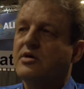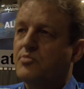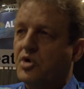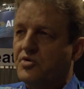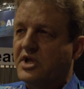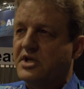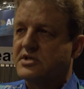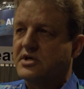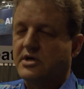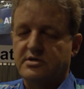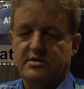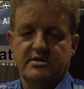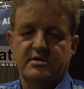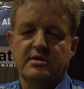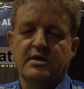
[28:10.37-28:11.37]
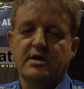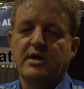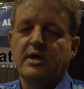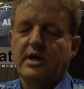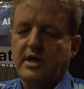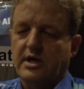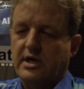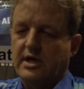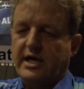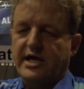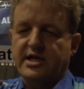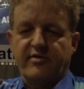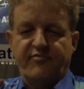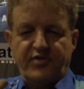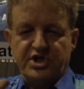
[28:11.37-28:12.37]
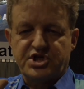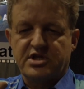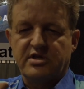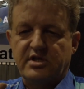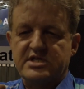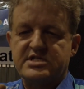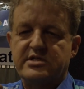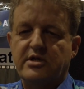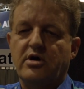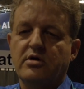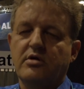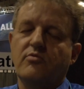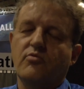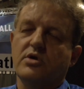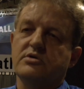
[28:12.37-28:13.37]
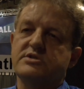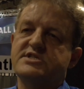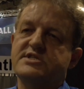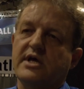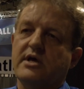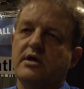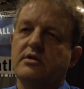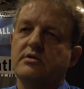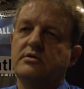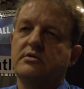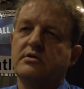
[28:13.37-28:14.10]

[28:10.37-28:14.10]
bony tongue, and a fish this long will sell